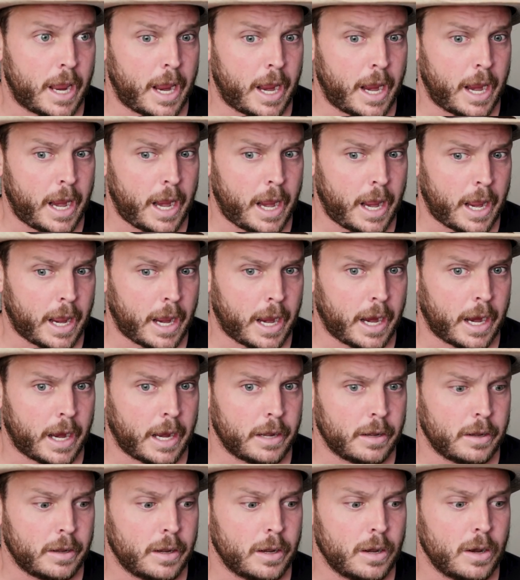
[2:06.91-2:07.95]

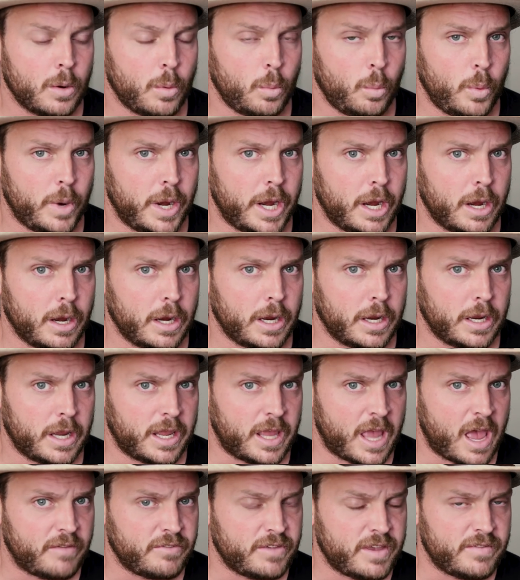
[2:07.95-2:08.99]
And we
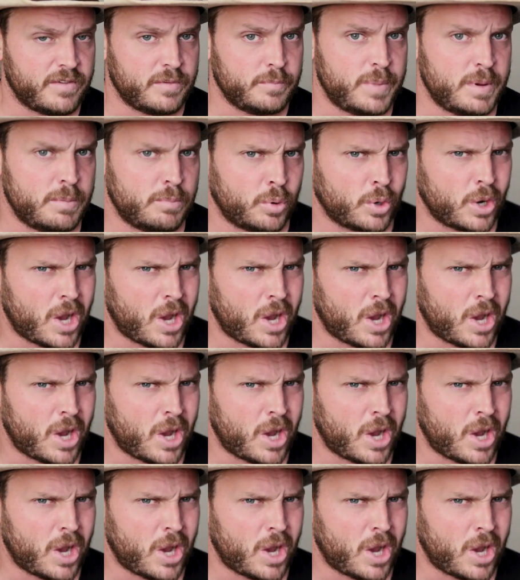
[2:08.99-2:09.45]
have given people